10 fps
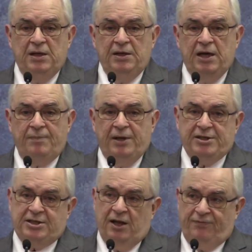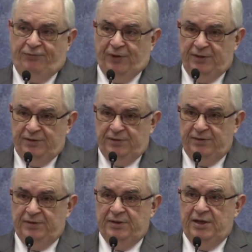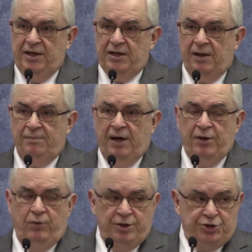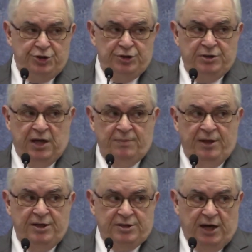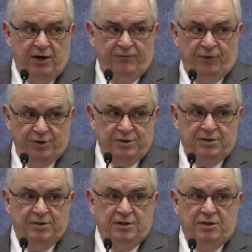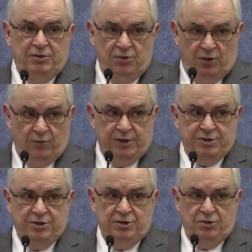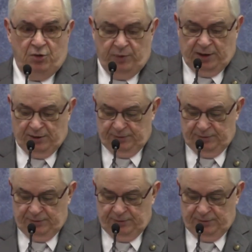Not myself, not my wish, not my desire first, your wish, your will.